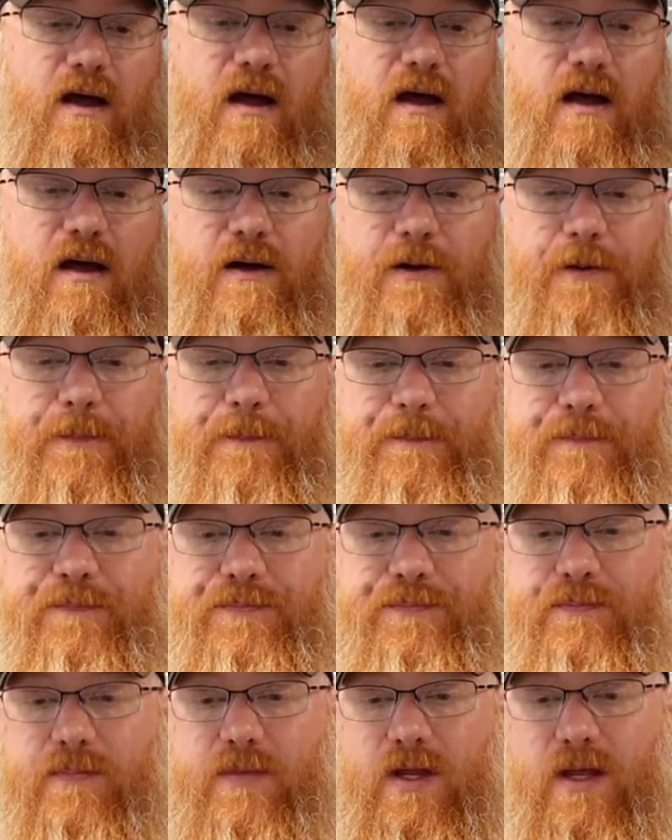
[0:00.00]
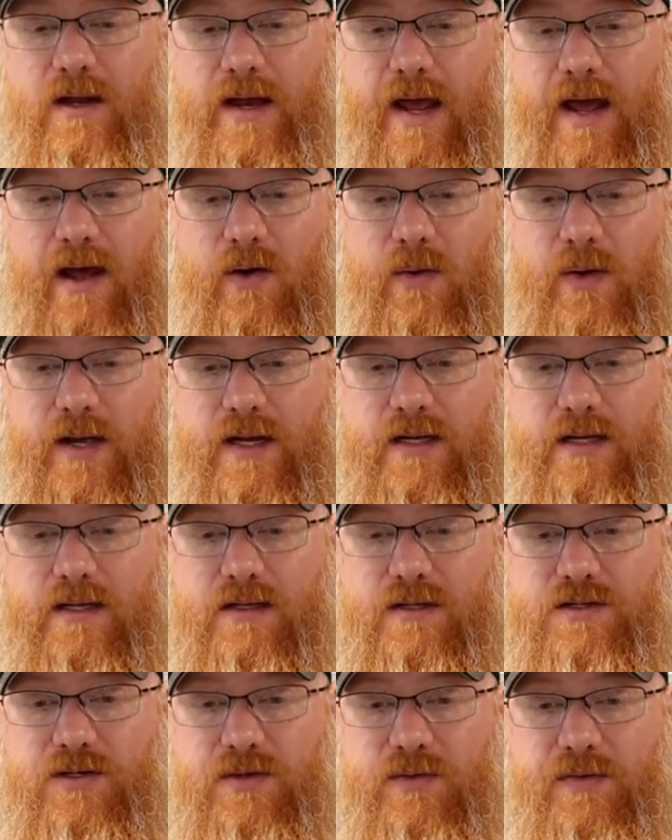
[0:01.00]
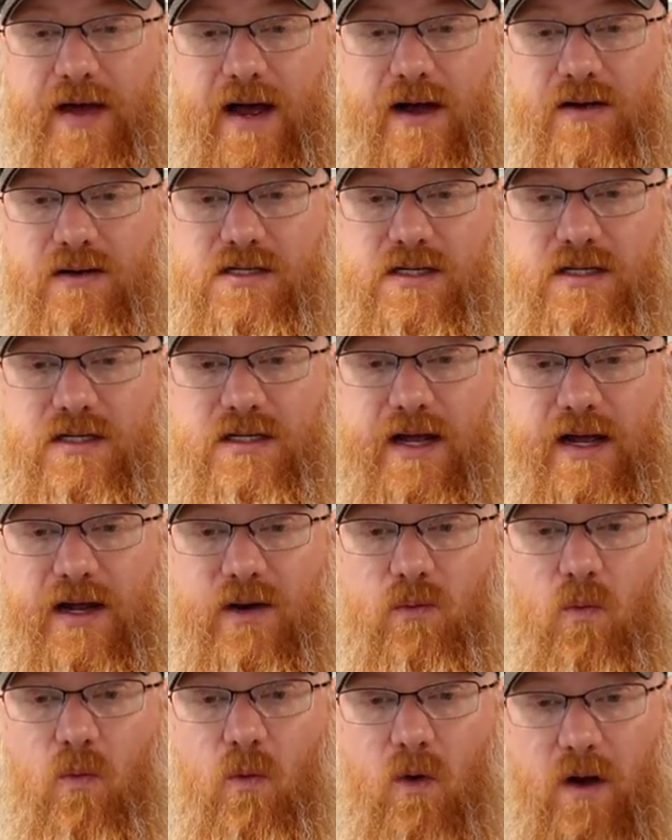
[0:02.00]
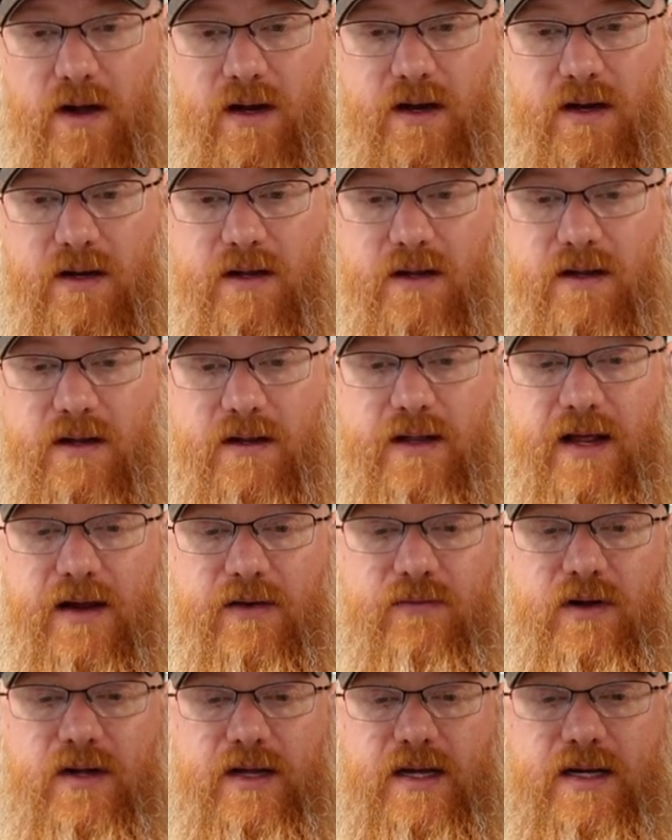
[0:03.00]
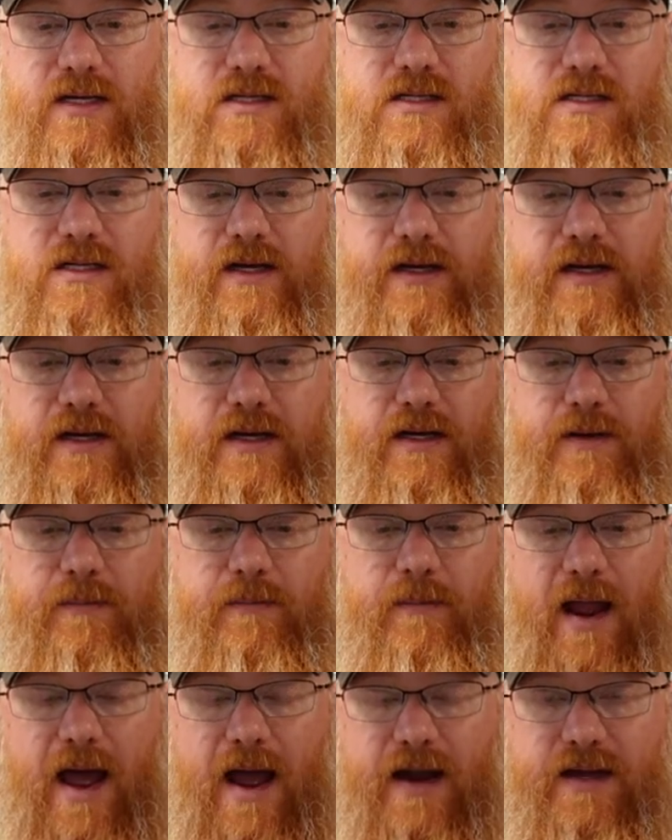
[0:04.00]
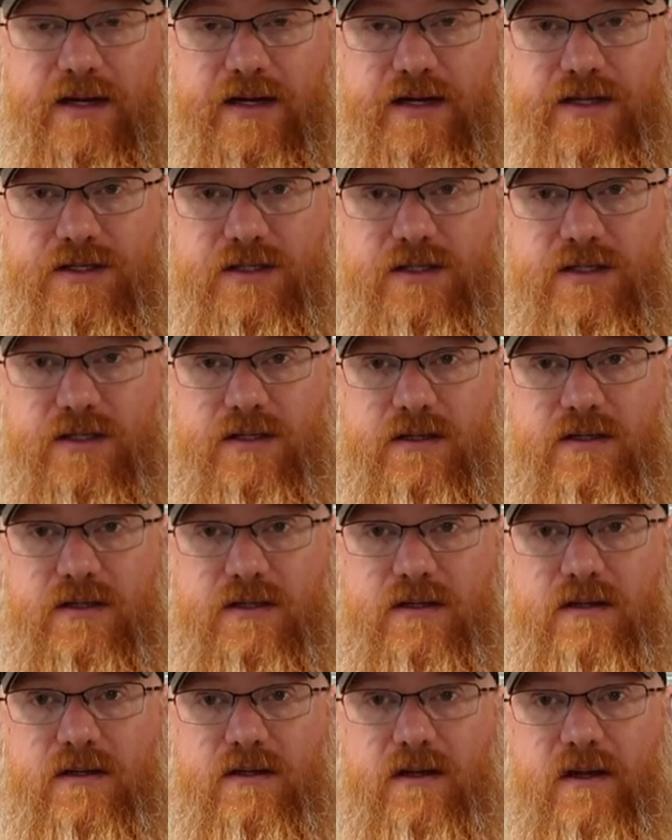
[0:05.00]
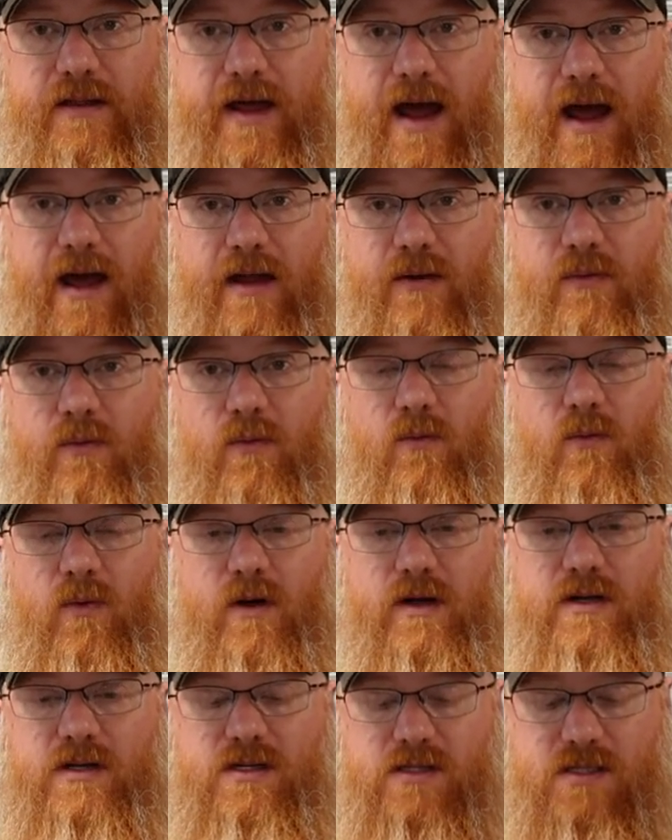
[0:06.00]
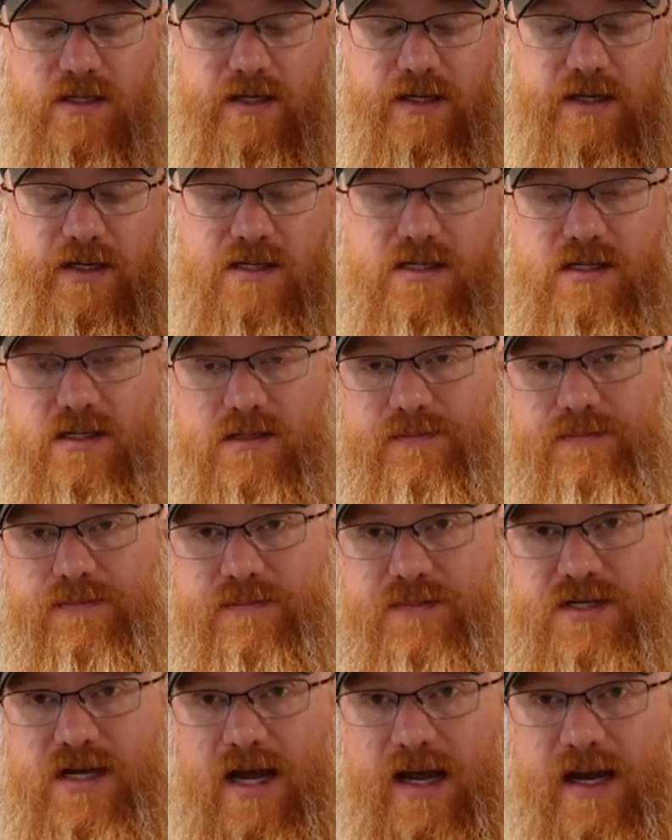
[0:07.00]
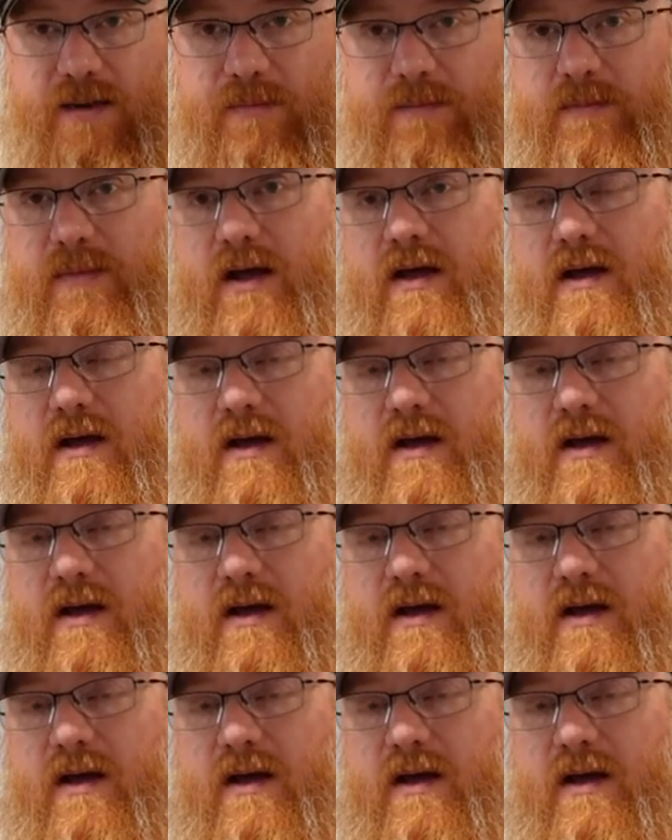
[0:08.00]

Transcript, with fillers: Now in 2001 they released the Black Edition. That was the same